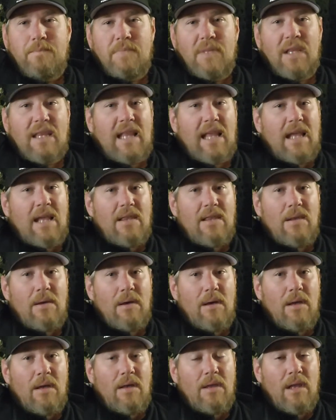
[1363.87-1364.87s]

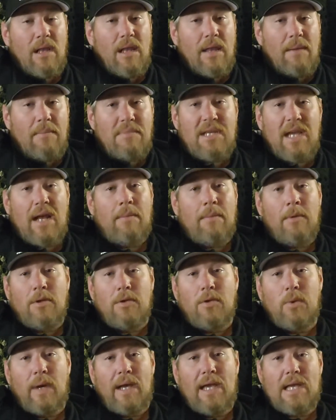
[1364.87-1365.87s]
The limbs on them
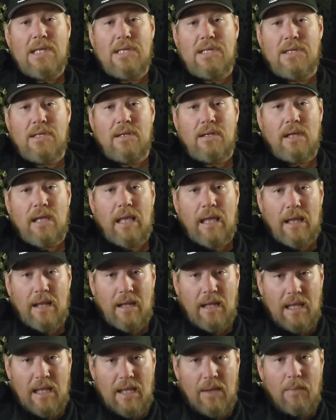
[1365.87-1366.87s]
will twist.
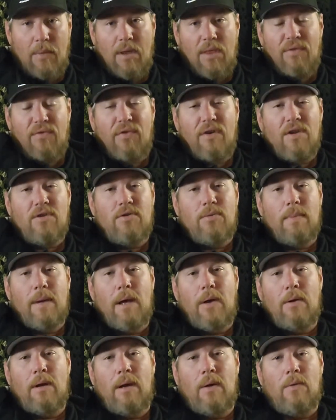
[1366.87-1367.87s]
Get with Freezer
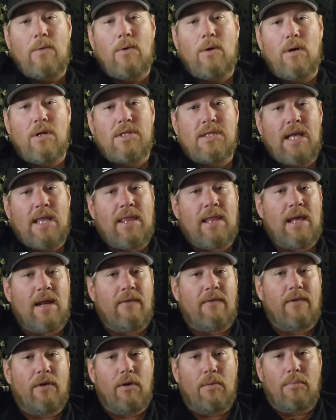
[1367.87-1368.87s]
Bound Outdoors on
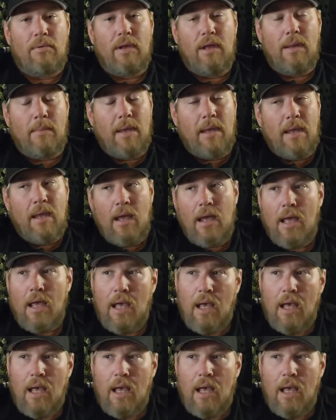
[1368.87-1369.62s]
that if you don't believe me.